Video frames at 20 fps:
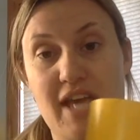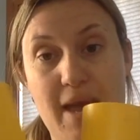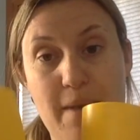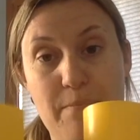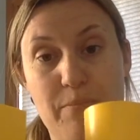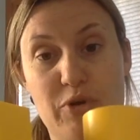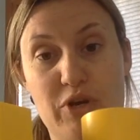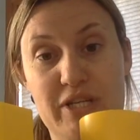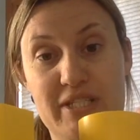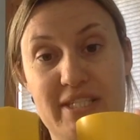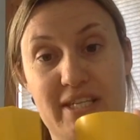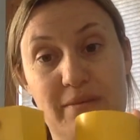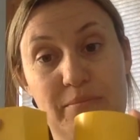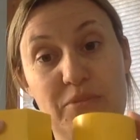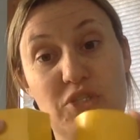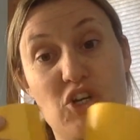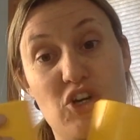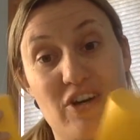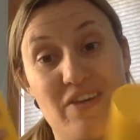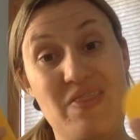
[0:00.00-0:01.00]
and
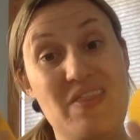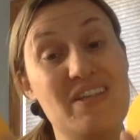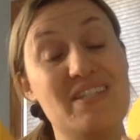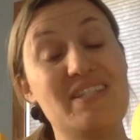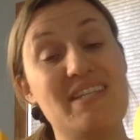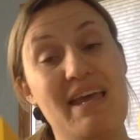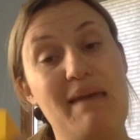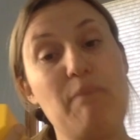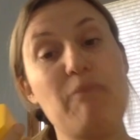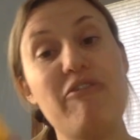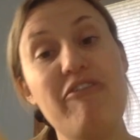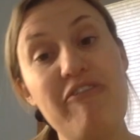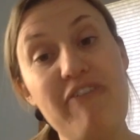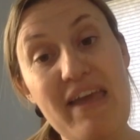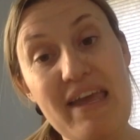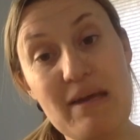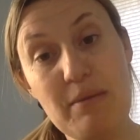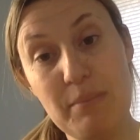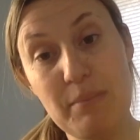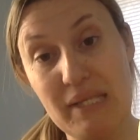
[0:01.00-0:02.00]
prisms are in the same
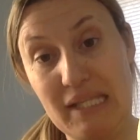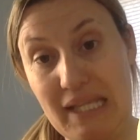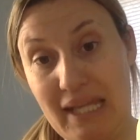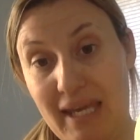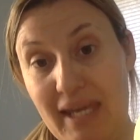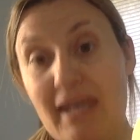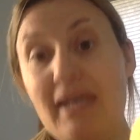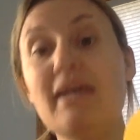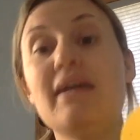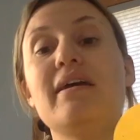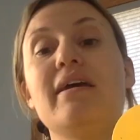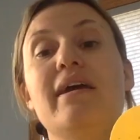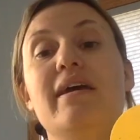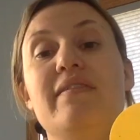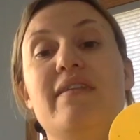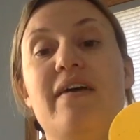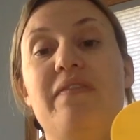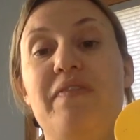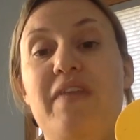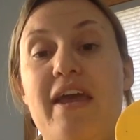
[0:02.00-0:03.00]
family in
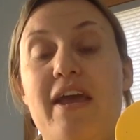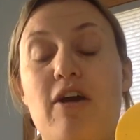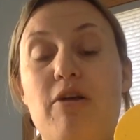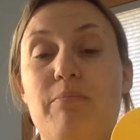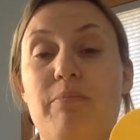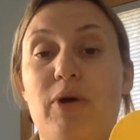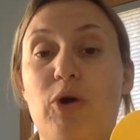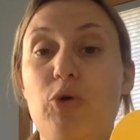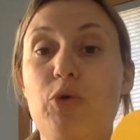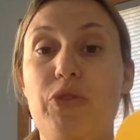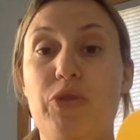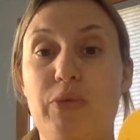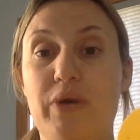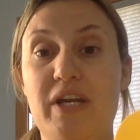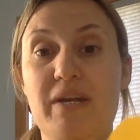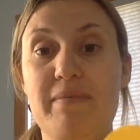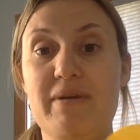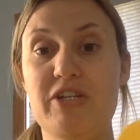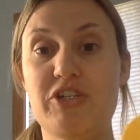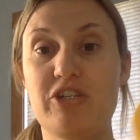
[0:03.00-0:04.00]
that they are both
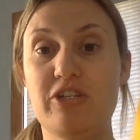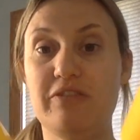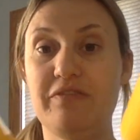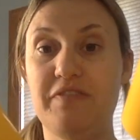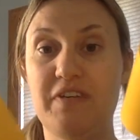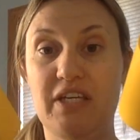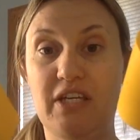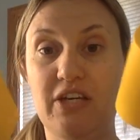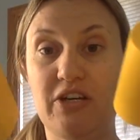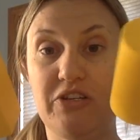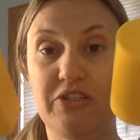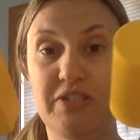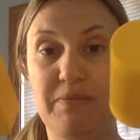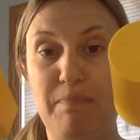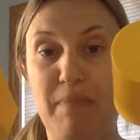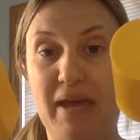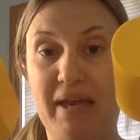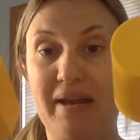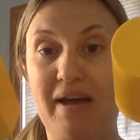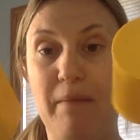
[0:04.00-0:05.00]
three-dimensional figures
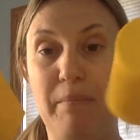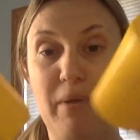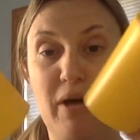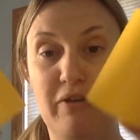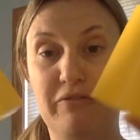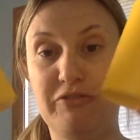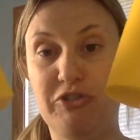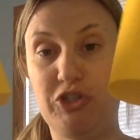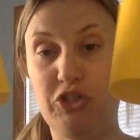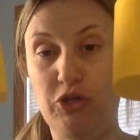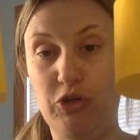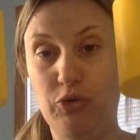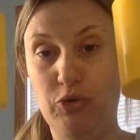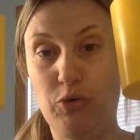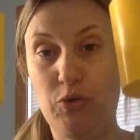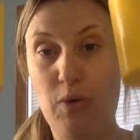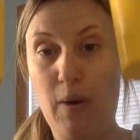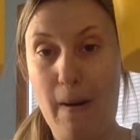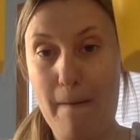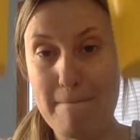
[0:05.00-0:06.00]
made up of
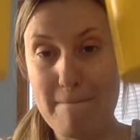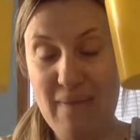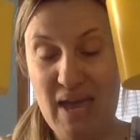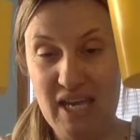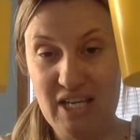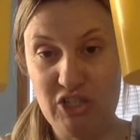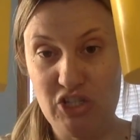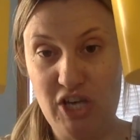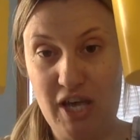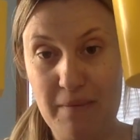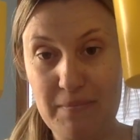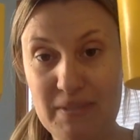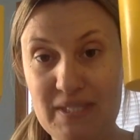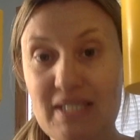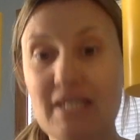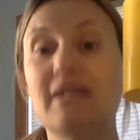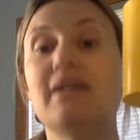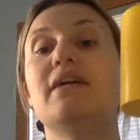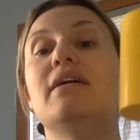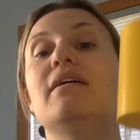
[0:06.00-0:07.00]
two base shapes.
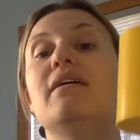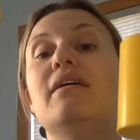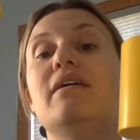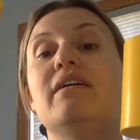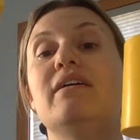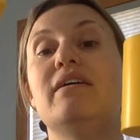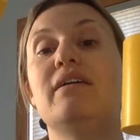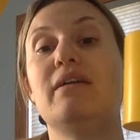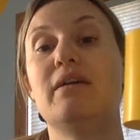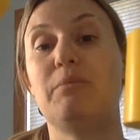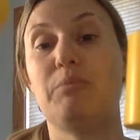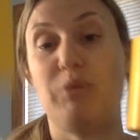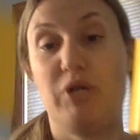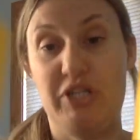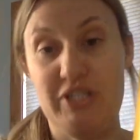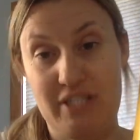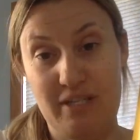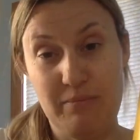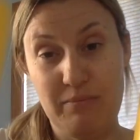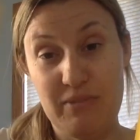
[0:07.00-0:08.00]

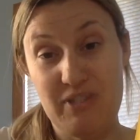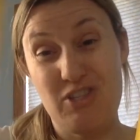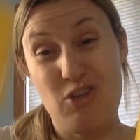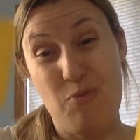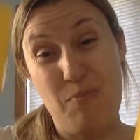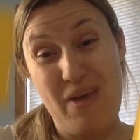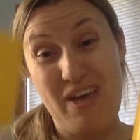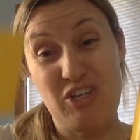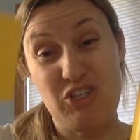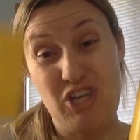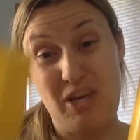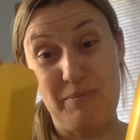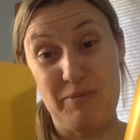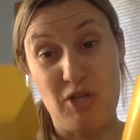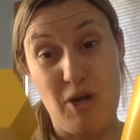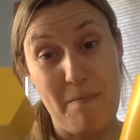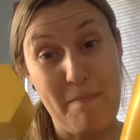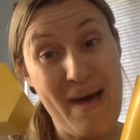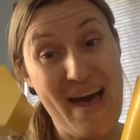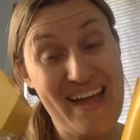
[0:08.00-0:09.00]
Prisms, their base shapes
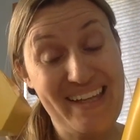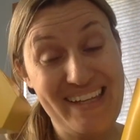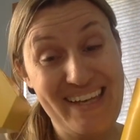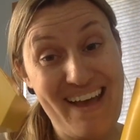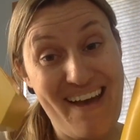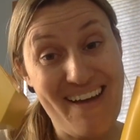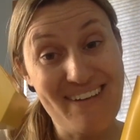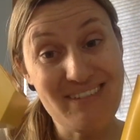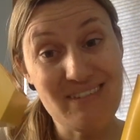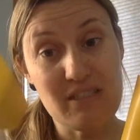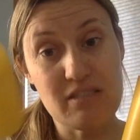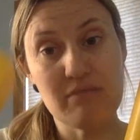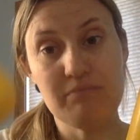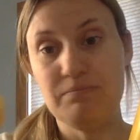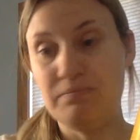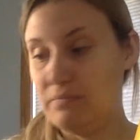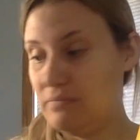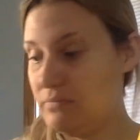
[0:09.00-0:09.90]
are polygons.